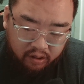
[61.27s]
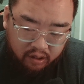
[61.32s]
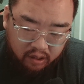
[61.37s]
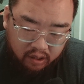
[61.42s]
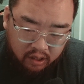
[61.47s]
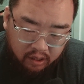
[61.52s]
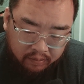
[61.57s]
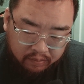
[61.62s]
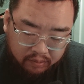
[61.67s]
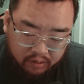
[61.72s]
it
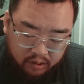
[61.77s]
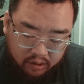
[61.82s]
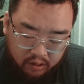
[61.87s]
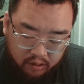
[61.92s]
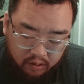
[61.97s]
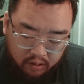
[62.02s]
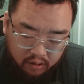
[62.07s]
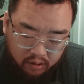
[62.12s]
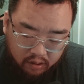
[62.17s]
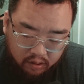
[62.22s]
comes
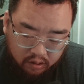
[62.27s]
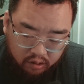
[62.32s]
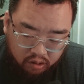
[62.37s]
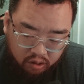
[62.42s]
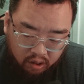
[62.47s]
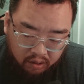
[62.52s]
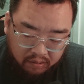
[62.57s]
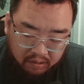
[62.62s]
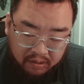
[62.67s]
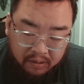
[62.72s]
to
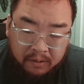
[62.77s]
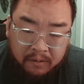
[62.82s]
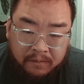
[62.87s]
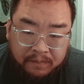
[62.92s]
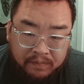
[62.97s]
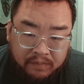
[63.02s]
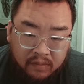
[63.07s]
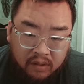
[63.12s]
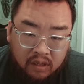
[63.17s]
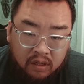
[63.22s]
trauma.
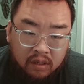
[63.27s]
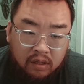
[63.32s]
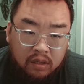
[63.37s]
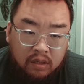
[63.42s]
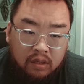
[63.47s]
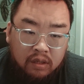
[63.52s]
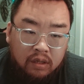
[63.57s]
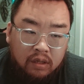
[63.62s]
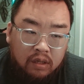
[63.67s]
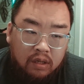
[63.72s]

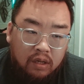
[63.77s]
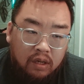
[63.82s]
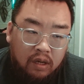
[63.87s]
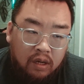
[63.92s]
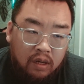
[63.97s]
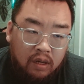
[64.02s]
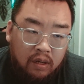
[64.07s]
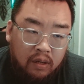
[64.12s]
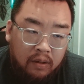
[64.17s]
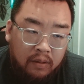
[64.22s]

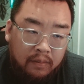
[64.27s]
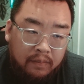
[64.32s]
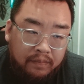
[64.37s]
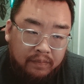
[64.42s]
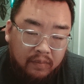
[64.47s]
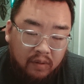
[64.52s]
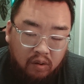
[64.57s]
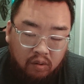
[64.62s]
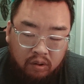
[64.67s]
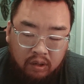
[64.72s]

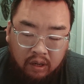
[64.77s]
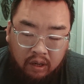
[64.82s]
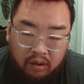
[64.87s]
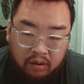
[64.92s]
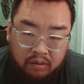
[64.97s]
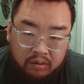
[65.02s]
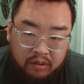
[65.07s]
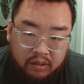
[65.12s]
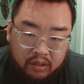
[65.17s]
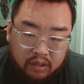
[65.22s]
When I
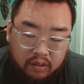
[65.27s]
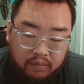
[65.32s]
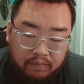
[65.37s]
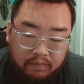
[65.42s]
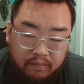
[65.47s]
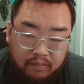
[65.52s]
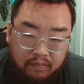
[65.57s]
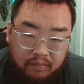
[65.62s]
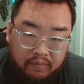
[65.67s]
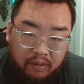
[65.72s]
was
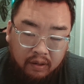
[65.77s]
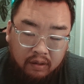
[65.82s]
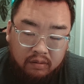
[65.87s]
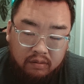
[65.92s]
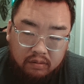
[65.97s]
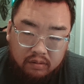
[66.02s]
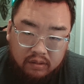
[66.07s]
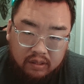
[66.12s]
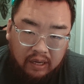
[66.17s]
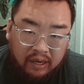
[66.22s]

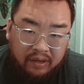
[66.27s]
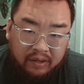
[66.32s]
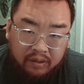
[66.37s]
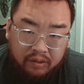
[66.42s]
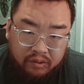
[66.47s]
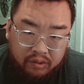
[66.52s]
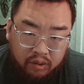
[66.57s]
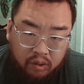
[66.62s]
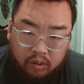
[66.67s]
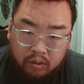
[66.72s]
about 10
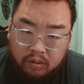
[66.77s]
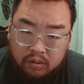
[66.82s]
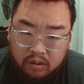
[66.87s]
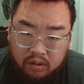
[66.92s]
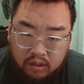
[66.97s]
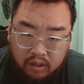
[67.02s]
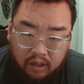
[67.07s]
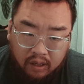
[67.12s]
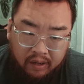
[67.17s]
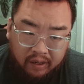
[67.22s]
years old,
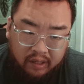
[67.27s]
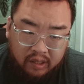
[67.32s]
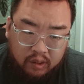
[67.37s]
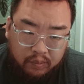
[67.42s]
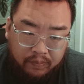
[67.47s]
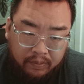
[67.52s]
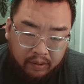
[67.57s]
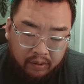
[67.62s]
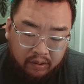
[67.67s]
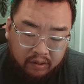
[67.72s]
I
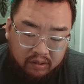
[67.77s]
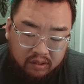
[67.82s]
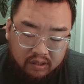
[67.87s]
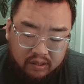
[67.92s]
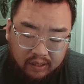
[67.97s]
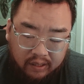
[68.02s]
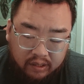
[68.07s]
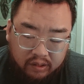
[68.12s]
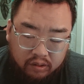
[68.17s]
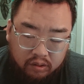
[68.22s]
experienced
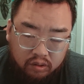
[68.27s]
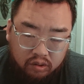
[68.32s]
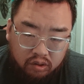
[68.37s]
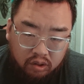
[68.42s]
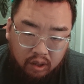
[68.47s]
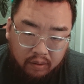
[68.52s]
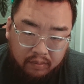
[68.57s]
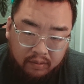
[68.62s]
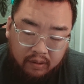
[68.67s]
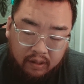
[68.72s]
sexual
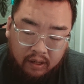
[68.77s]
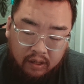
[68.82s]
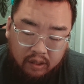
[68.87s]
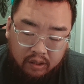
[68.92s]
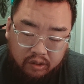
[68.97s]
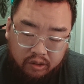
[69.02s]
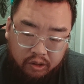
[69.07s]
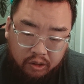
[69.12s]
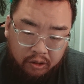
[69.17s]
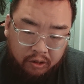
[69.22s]
trauma at a
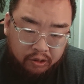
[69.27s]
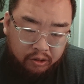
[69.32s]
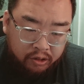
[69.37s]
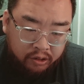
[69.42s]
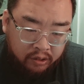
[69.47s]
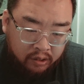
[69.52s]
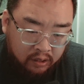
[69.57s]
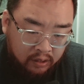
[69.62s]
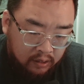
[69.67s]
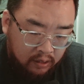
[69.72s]

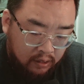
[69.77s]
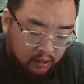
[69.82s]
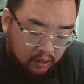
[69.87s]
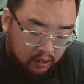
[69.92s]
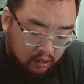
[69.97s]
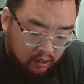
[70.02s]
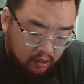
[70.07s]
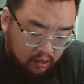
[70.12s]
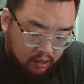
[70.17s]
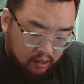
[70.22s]
church.
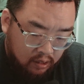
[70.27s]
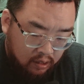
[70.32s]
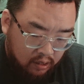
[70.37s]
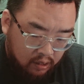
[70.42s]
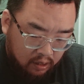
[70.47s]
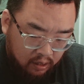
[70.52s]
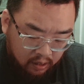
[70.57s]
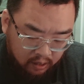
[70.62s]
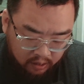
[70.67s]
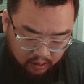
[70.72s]

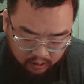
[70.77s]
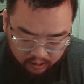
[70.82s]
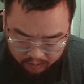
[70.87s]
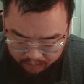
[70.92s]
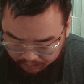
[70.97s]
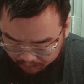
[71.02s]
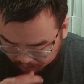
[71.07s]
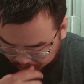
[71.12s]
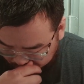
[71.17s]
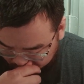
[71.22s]

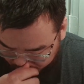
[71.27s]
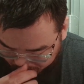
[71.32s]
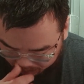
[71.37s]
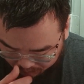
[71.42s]
Um,